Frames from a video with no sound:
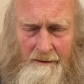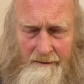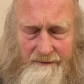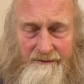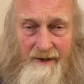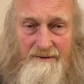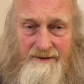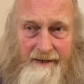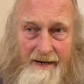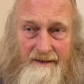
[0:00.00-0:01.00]

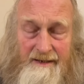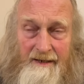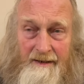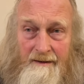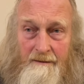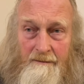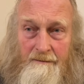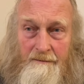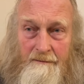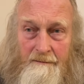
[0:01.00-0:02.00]
2018,
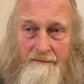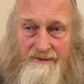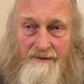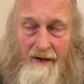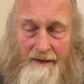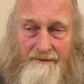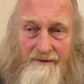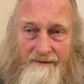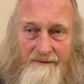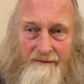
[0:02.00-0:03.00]
to the
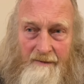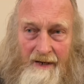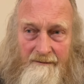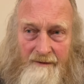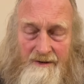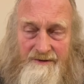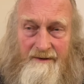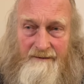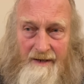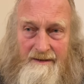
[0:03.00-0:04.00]
100th anniversary
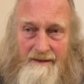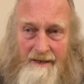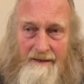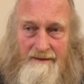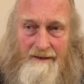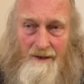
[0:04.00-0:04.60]
of 1918,